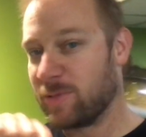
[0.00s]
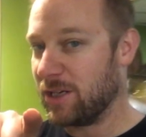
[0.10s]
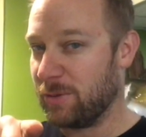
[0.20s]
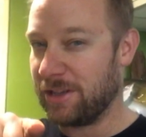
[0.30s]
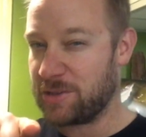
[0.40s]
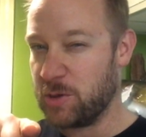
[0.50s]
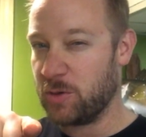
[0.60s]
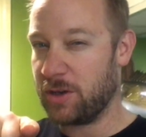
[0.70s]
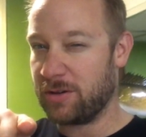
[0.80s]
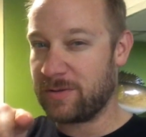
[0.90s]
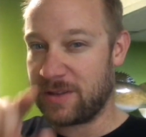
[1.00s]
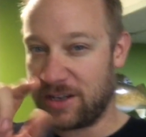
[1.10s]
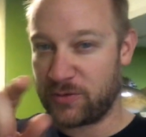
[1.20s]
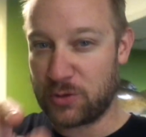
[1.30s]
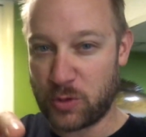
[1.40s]
Anybody that's new here,
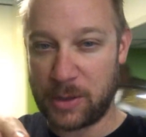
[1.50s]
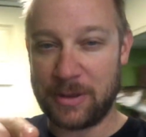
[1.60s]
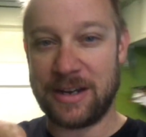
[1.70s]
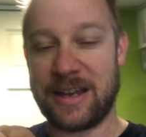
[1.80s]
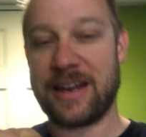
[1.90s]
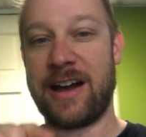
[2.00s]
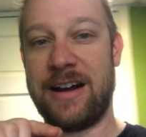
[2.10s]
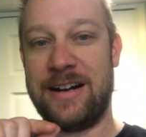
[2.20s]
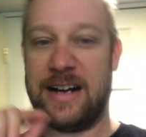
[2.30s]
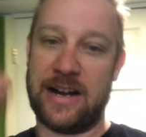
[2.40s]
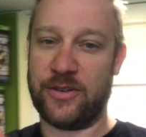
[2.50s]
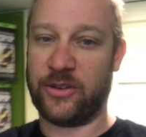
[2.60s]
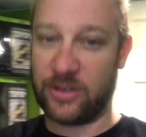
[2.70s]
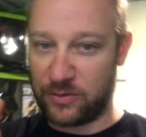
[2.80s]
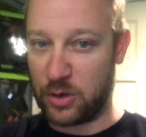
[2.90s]
thanks for joining me today.
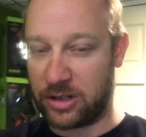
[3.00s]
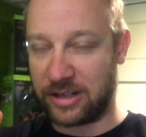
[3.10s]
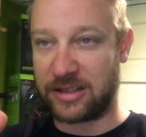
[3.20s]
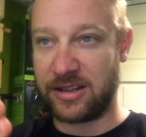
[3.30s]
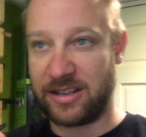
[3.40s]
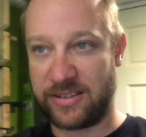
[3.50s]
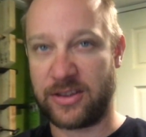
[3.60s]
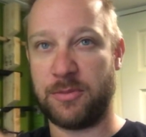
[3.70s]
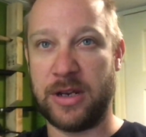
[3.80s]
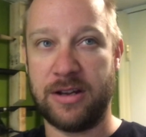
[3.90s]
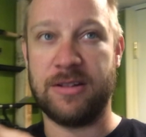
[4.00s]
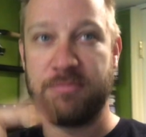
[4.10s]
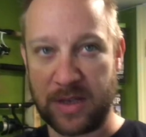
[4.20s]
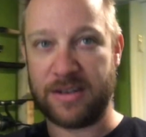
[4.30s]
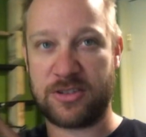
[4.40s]
Obviously, if you clicked on this thumbnail
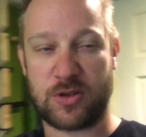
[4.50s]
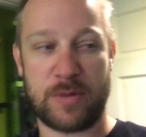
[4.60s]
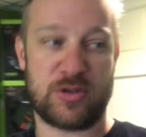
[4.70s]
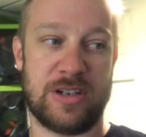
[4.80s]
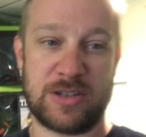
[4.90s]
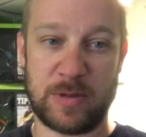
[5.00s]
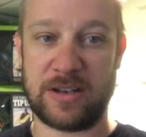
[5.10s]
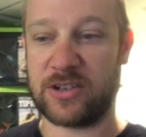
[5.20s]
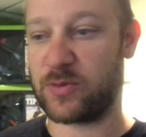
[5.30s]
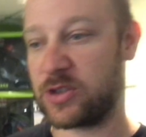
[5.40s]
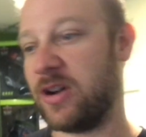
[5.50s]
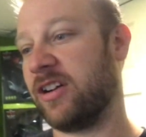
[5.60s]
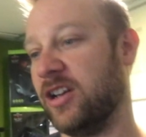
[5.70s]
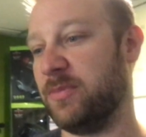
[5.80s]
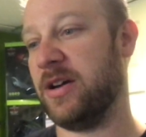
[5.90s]
and description, it's because we're
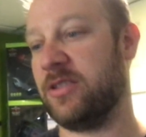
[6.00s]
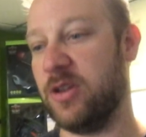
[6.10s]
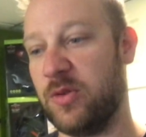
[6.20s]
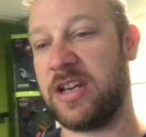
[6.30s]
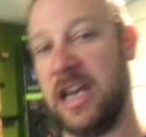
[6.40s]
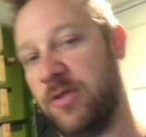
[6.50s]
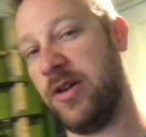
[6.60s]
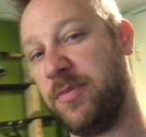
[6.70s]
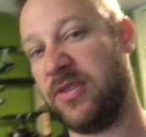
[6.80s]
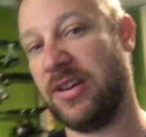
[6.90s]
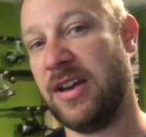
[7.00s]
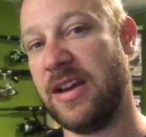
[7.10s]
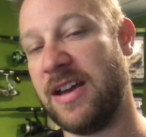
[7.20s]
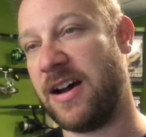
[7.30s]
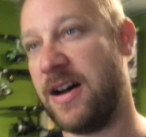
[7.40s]
talking about the new K-Rips.
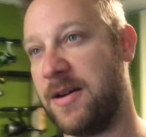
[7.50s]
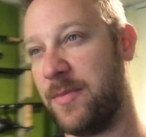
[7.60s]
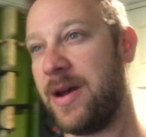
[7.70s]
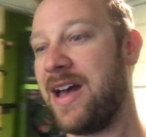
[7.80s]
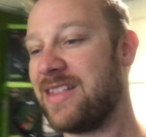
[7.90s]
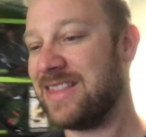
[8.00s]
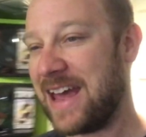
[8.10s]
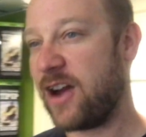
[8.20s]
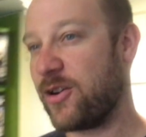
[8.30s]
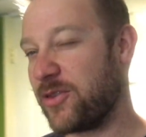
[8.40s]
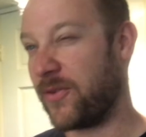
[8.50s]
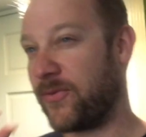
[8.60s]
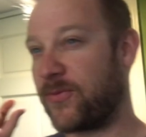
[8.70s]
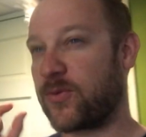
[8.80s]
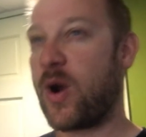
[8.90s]
They are the
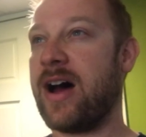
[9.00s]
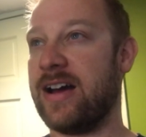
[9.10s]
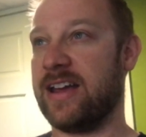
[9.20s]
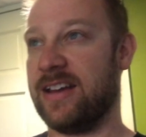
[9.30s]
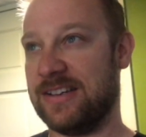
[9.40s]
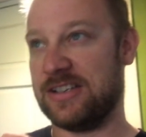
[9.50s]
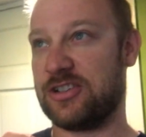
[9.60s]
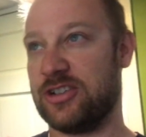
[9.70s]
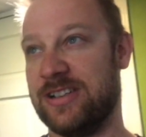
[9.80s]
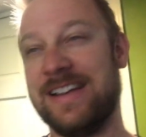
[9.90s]
Fry edition.